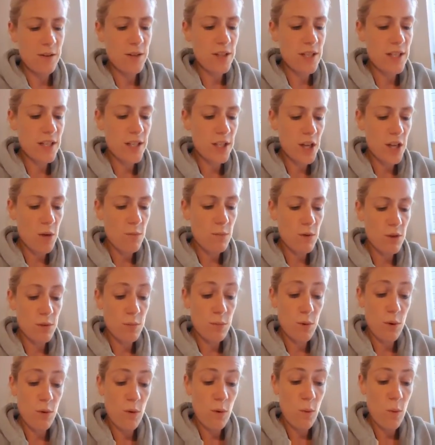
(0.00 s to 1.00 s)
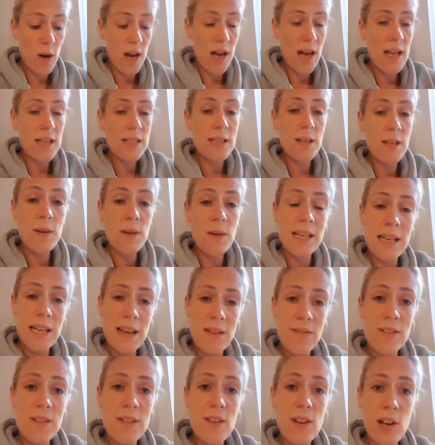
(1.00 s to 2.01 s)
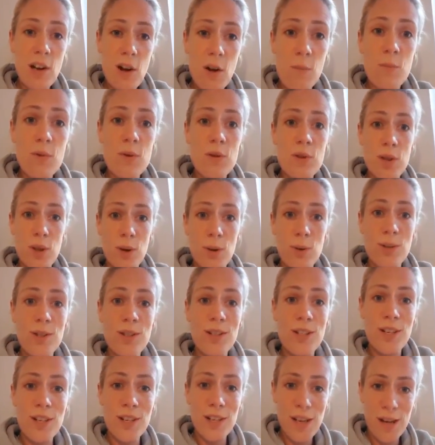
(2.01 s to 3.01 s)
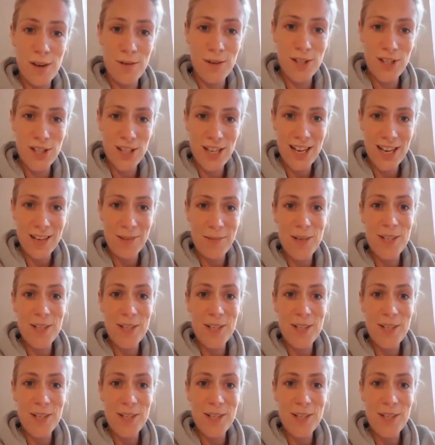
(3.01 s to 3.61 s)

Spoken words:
She's so much more aware, so it gives her a lot more tools to negotiate,